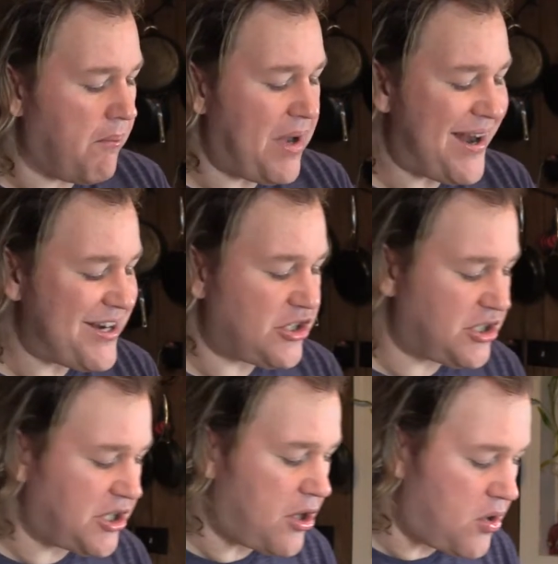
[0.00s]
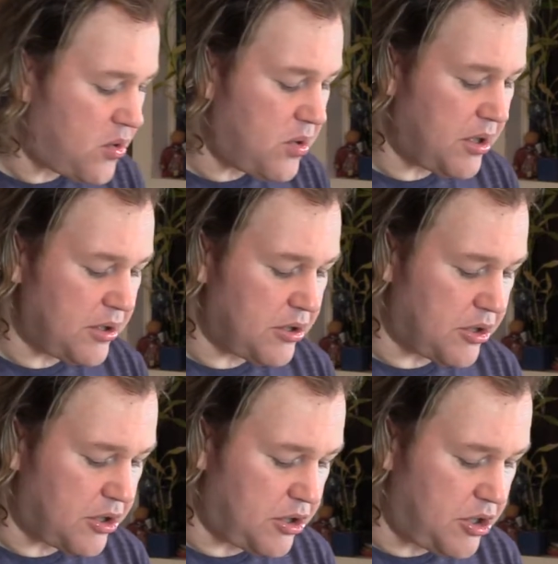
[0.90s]
That is so
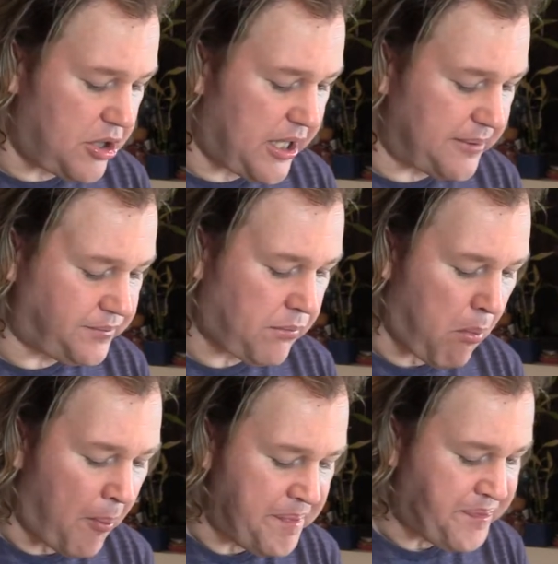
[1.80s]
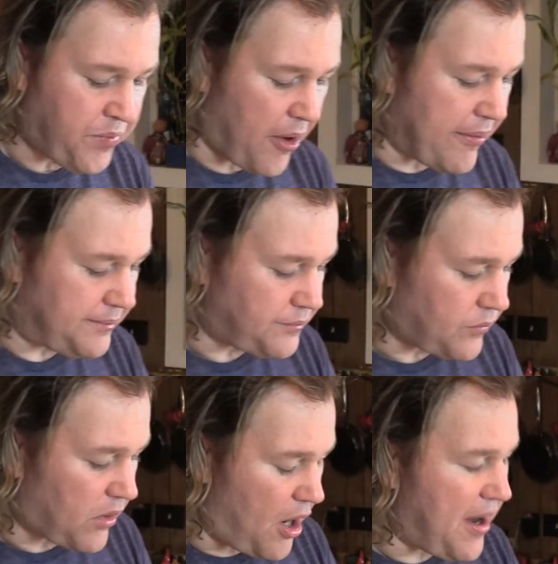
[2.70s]
good.
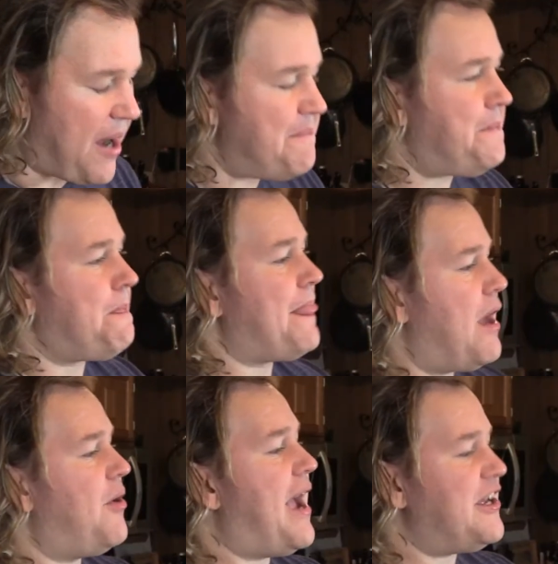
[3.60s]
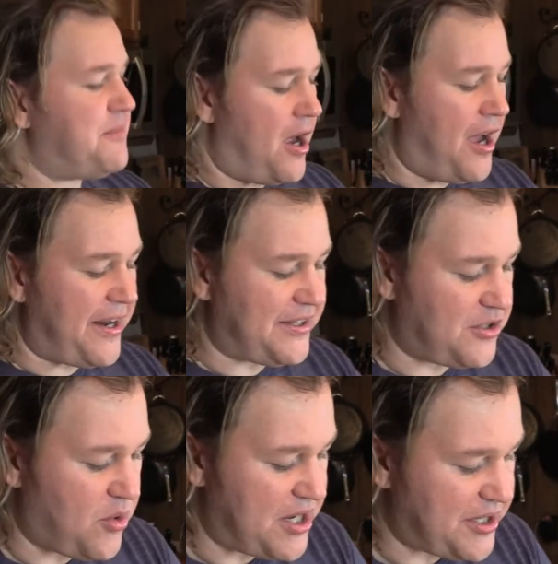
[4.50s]
Okay, I'm going to ask my audience
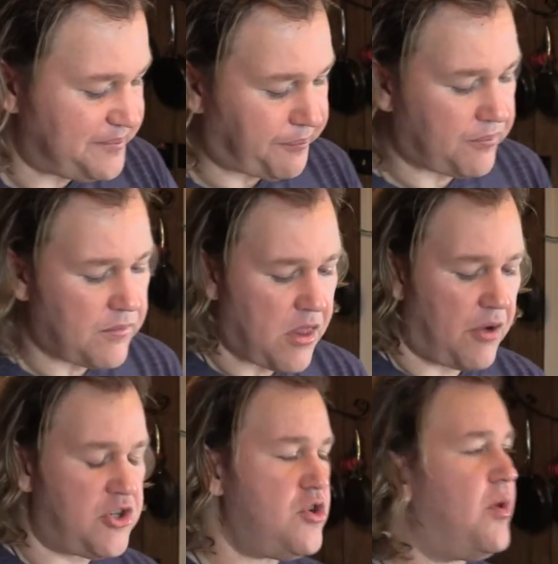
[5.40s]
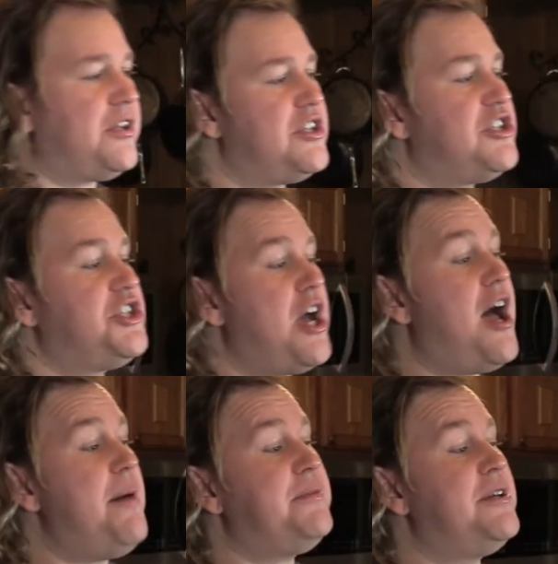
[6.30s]
a question. Do you want this
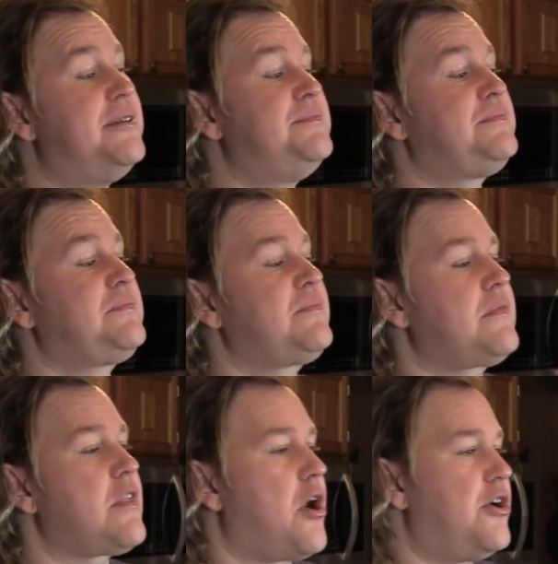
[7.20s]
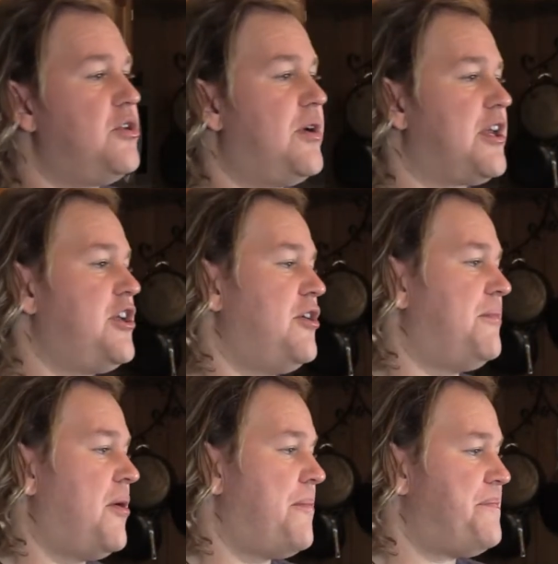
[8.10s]
chopped or do you want it cubed?